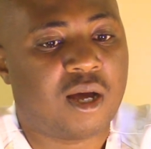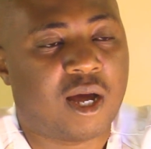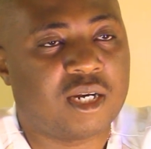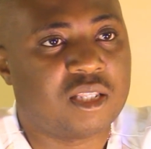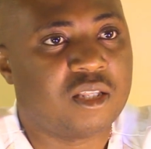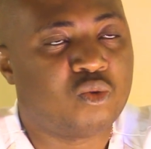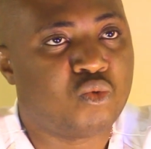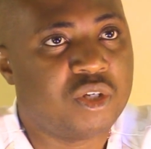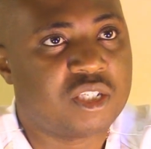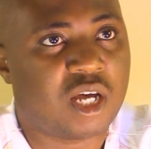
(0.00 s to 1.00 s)
and the
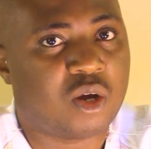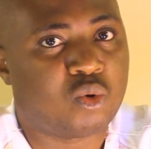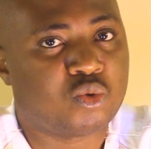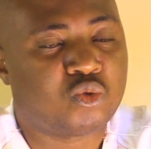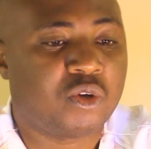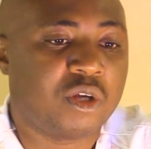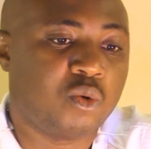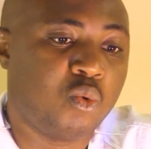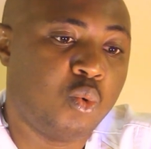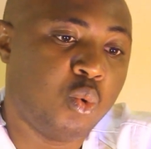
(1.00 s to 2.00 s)
trees are also a
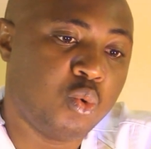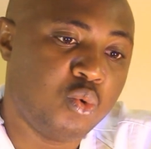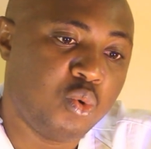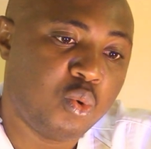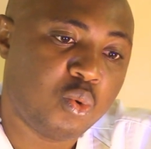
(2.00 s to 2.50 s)
good